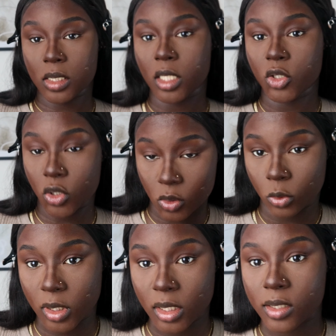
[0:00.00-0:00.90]
this stage, you
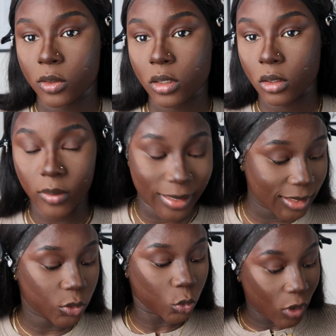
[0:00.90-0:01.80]
still think it's looking
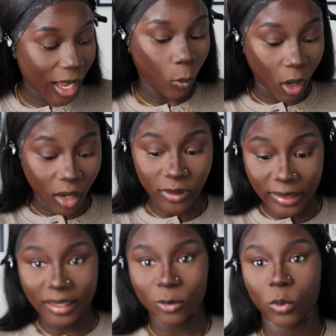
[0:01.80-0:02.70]
crazy. Do not
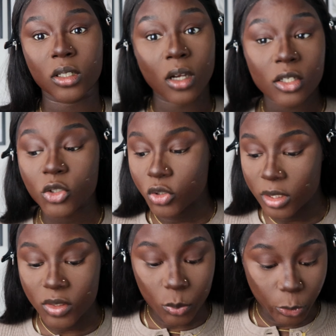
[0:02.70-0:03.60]
worry, we're gonna trust the